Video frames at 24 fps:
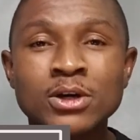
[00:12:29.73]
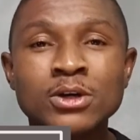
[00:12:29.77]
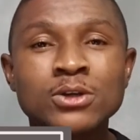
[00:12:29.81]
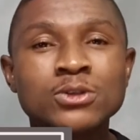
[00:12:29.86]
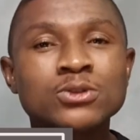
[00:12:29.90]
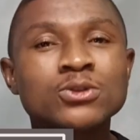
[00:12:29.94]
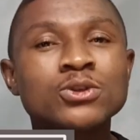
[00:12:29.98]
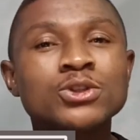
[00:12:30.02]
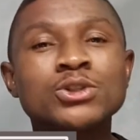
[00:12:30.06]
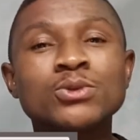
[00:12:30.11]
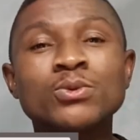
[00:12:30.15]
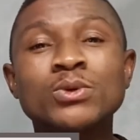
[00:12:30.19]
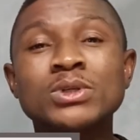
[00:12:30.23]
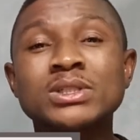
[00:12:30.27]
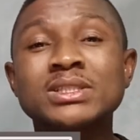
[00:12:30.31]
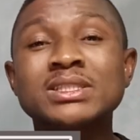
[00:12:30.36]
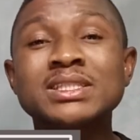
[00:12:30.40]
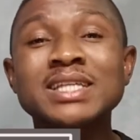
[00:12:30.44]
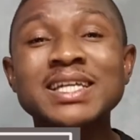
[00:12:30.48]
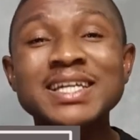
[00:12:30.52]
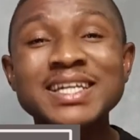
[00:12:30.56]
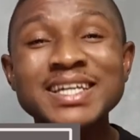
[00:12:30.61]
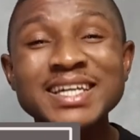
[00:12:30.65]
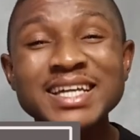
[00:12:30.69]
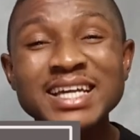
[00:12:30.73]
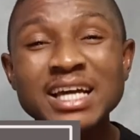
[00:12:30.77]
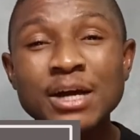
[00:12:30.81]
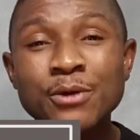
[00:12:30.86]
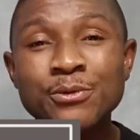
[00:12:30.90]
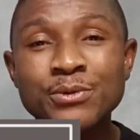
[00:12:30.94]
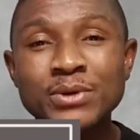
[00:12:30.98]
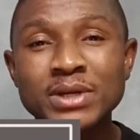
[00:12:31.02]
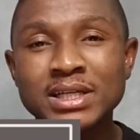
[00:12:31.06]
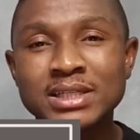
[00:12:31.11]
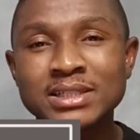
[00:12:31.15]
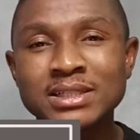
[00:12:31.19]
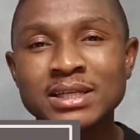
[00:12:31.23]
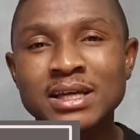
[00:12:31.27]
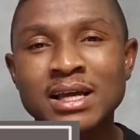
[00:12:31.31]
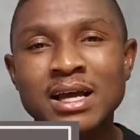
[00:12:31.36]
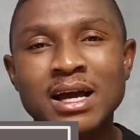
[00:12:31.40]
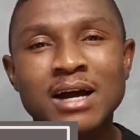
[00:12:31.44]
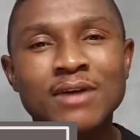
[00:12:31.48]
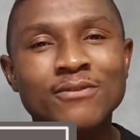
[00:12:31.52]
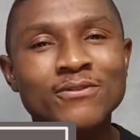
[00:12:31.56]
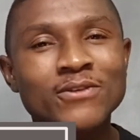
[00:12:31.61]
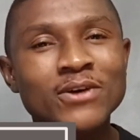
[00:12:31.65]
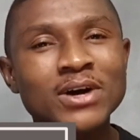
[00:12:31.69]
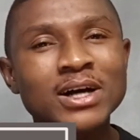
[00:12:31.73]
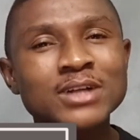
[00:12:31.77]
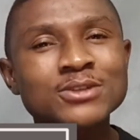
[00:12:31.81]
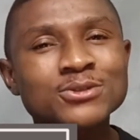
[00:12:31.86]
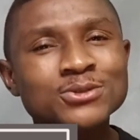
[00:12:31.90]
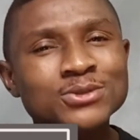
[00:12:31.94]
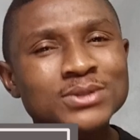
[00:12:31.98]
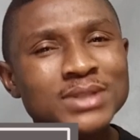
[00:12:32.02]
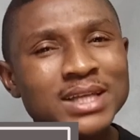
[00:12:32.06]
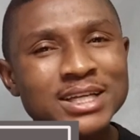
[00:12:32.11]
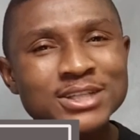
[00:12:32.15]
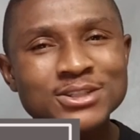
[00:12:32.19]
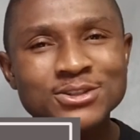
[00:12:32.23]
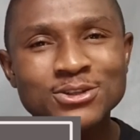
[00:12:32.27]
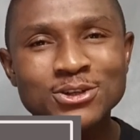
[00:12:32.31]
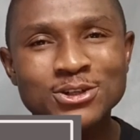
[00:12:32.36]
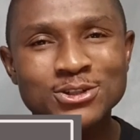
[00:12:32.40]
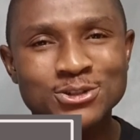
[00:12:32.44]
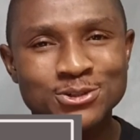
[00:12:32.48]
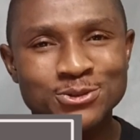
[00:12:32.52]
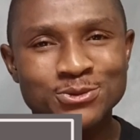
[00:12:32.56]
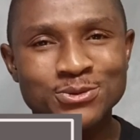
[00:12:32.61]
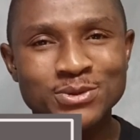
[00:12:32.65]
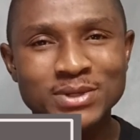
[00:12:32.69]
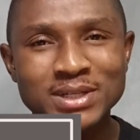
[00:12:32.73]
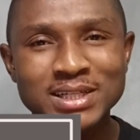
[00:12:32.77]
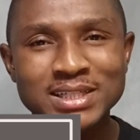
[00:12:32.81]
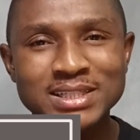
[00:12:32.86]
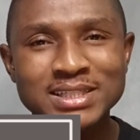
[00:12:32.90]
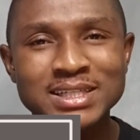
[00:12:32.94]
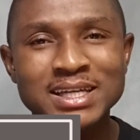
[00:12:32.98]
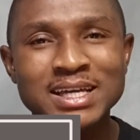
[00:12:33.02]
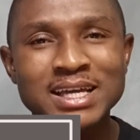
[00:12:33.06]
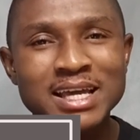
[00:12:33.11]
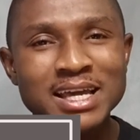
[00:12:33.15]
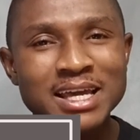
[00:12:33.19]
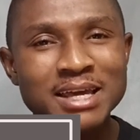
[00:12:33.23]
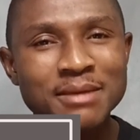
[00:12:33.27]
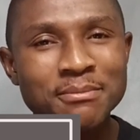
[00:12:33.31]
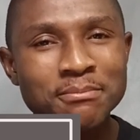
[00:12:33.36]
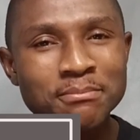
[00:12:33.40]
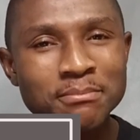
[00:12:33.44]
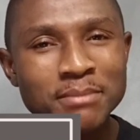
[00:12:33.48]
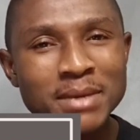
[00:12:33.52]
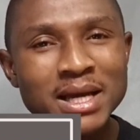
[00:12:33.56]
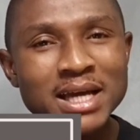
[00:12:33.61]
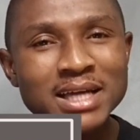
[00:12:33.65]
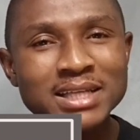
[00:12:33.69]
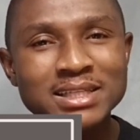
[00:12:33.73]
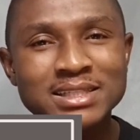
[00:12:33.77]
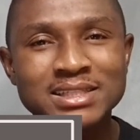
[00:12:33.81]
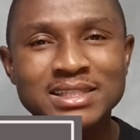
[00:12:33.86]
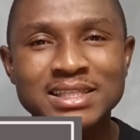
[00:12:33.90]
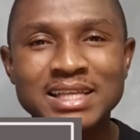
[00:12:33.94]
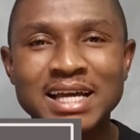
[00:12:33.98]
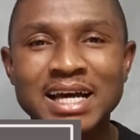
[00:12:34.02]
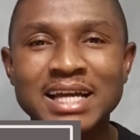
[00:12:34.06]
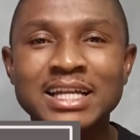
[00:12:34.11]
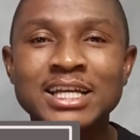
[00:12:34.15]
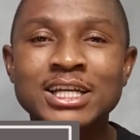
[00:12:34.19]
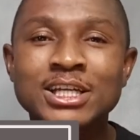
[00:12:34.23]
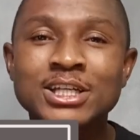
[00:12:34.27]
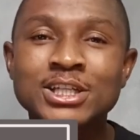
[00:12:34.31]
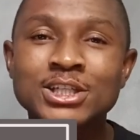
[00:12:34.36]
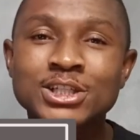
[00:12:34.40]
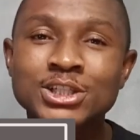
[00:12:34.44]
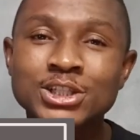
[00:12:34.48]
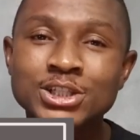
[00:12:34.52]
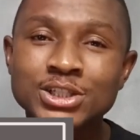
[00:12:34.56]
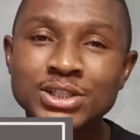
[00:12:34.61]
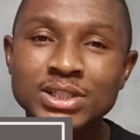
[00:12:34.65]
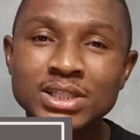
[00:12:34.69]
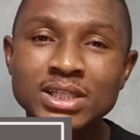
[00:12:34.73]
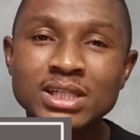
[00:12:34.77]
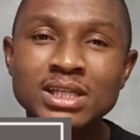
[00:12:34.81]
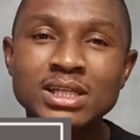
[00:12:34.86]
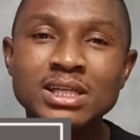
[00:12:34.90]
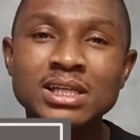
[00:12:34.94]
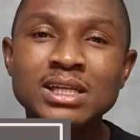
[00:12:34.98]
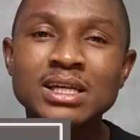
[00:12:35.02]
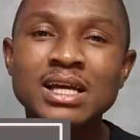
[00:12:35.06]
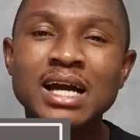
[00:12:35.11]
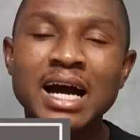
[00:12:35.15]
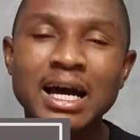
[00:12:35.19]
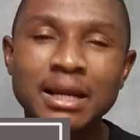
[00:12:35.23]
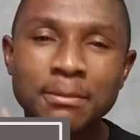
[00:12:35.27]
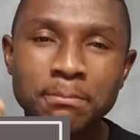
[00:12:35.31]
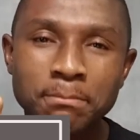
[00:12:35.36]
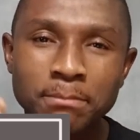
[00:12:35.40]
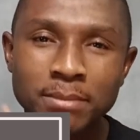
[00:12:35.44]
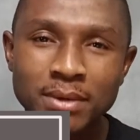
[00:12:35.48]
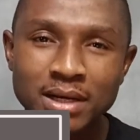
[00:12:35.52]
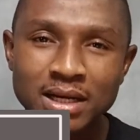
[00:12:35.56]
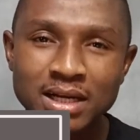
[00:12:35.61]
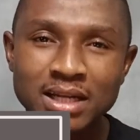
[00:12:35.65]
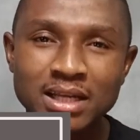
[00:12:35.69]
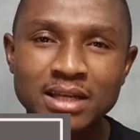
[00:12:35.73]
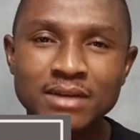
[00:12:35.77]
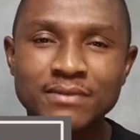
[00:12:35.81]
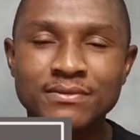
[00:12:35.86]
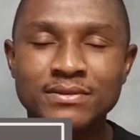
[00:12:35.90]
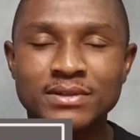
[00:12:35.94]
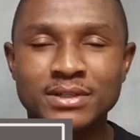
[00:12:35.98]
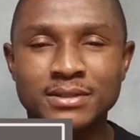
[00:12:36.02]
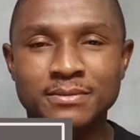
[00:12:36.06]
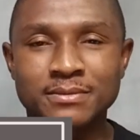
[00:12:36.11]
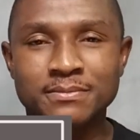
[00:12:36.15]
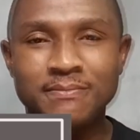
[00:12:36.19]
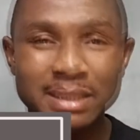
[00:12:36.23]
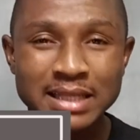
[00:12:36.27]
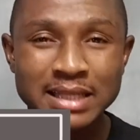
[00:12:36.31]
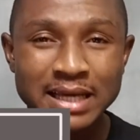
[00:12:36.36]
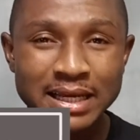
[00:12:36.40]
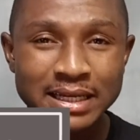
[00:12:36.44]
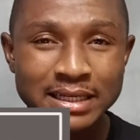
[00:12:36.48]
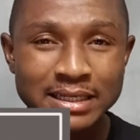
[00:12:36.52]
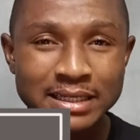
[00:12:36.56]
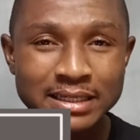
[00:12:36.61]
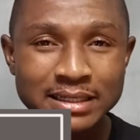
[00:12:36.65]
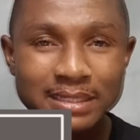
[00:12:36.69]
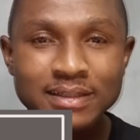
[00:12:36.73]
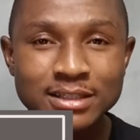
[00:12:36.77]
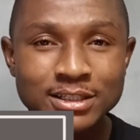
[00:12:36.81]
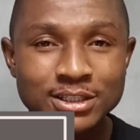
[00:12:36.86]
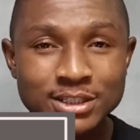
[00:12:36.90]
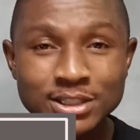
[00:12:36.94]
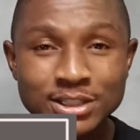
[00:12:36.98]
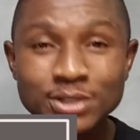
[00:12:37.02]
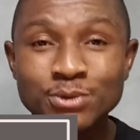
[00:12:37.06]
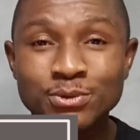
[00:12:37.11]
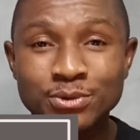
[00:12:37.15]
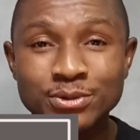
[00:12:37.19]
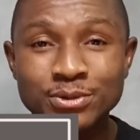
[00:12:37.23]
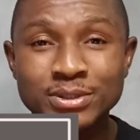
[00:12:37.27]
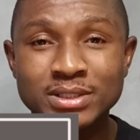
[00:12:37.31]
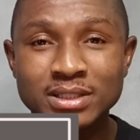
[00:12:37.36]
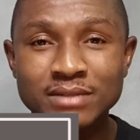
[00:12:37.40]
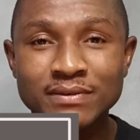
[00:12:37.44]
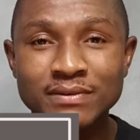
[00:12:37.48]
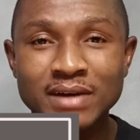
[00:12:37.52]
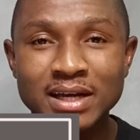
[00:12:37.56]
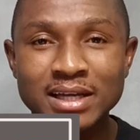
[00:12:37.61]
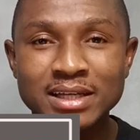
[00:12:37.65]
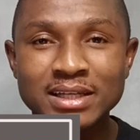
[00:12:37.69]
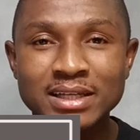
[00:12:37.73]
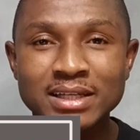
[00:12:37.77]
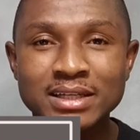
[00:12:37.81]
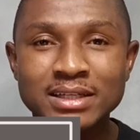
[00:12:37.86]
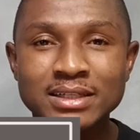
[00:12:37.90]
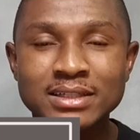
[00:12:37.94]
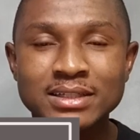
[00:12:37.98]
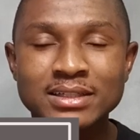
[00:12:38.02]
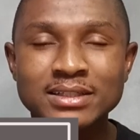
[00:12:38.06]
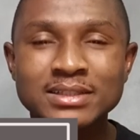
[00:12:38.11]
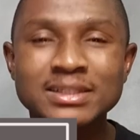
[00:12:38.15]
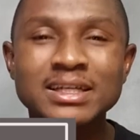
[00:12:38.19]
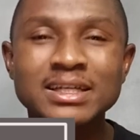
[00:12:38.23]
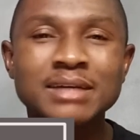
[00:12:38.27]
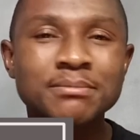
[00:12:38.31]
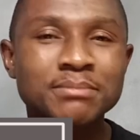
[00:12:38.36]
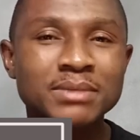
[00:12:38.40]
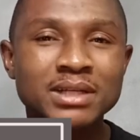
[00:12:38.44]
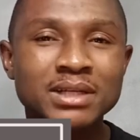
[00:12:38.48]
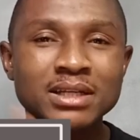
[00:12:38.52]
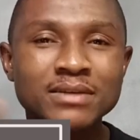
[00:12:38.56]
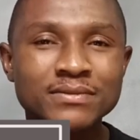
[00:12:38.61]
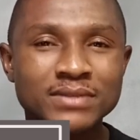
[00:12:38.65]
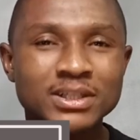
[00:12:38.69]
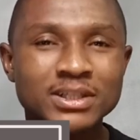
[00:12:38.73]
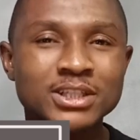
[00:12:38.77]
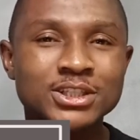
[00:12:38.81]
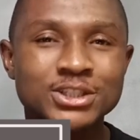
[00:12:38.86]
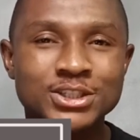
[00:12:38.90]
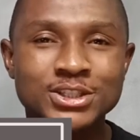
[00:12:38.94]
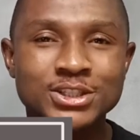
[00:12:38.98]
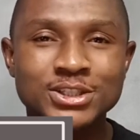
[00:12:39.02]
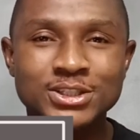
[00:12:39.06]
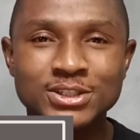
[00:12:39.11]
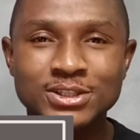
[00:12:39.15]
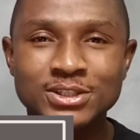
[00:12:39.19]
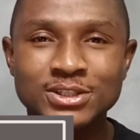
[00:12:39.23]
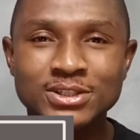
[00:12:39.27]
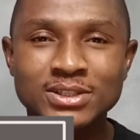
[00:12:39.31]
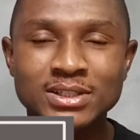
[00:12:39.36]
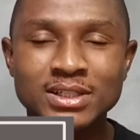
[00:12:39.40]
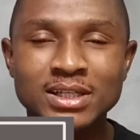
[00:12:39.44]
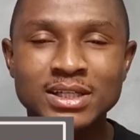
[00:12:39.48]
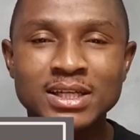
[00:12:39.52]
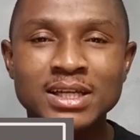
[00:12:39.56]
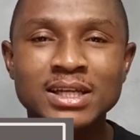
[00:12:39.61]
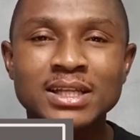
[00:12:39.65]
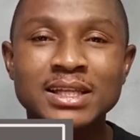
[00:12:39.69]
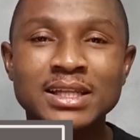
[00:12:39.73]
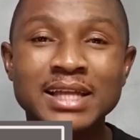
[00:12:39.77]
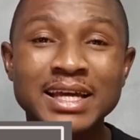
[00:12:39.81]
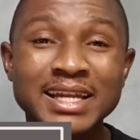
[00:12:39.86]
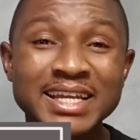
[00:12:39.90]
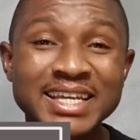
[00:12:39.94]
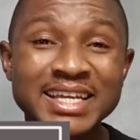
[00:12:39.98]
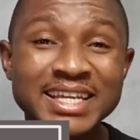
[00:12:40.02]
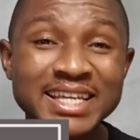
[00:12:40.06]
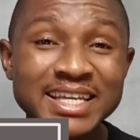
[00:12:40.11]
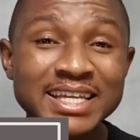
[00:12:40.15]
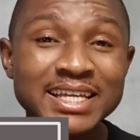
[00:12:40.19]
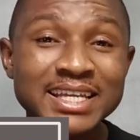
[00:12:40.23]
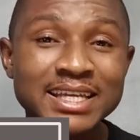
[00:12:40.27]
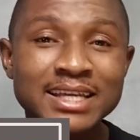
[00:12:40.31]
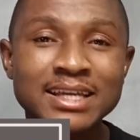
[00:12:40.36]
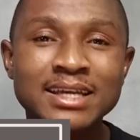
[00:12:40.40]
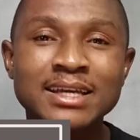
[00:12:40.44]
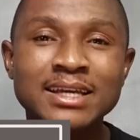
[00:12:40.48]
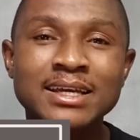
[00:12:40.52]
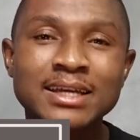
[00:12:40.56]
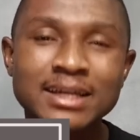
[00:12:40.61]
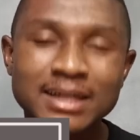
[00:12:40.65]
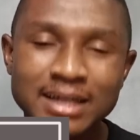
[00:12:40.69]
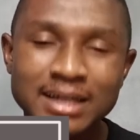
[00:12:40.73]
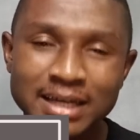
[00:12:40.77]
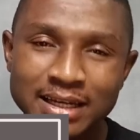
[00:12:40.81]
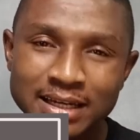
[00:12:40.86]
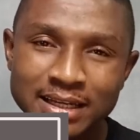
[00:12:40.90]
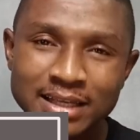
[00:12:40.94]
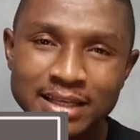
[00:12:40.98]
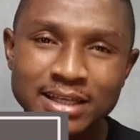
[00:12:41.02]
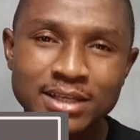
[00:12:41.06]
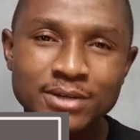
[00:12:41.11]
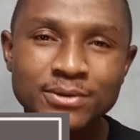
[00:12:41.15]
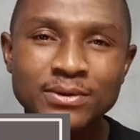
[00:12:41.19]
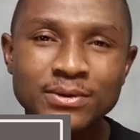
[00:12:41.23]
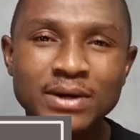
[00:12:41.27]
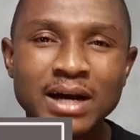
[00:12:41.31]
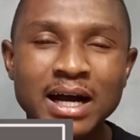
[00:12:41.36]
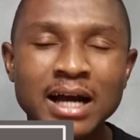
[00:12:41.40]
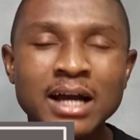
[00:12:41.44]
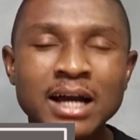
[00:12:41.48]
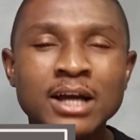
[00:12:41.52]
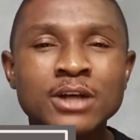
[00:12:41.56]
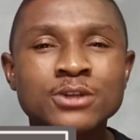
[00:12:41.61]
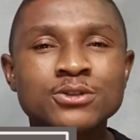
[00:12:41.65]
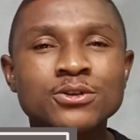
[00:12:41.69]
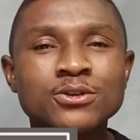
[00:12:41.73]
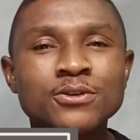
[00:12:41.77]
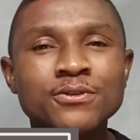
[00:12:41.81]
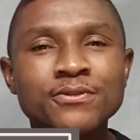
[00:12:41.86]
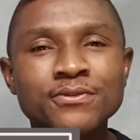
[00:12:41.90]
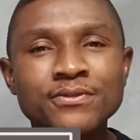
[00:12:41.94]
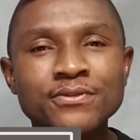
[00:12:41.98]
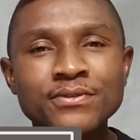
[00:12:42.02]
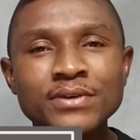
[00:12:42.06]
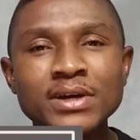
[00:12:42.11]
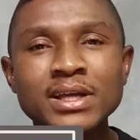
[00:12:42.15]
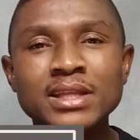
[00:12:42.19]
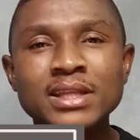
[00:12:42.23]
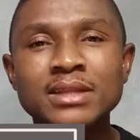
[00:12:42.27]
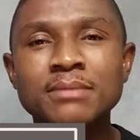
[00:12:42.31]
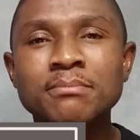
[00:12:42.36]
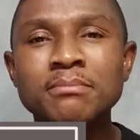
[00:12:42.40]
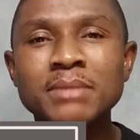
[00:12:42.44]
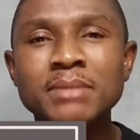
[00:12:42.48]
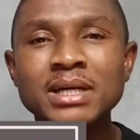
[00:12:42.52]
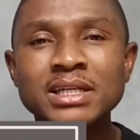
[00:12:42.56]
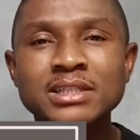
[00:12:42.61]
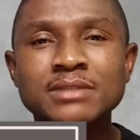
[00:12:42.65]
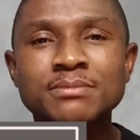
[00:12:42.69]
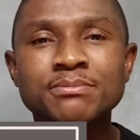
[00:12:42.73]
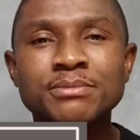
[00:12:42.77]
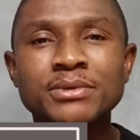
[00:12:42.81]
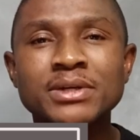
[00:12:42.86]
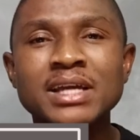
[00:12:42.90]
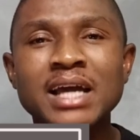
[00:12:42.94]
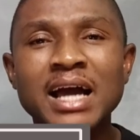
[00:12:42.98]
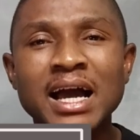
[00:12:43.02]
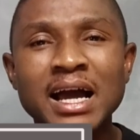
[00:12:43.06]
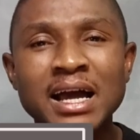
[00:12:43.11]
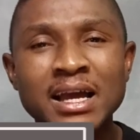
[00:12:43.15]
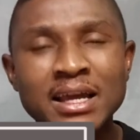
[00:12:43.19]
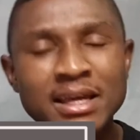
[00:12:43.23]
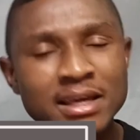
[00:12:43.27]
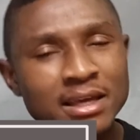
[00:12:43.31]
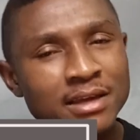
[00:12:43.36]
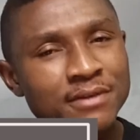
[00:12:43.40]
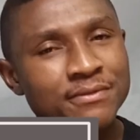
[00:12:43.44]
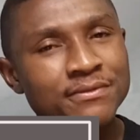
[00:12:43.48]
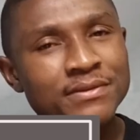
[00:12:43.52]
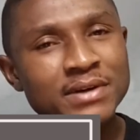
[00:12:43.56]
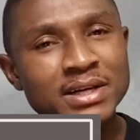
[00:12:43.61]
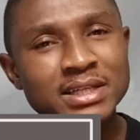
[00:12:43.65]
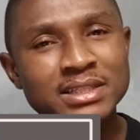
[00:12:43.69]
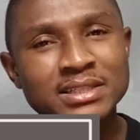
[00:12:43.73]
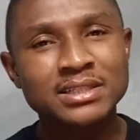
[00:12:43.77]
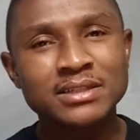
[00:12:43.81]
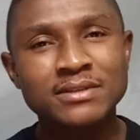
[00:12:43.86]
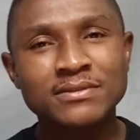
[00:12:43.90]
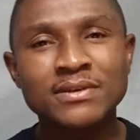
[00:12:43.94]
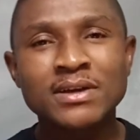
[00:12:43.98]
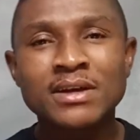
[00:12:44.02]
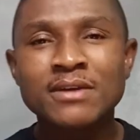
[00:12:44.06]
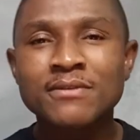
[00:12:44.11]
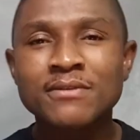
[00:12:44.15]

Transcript: So she was taking a risk, and for her to take such risks, it meant that she had believed that she will receive her healing. She had believed in Jesus, that he can heal her. So faith makes prayer effective.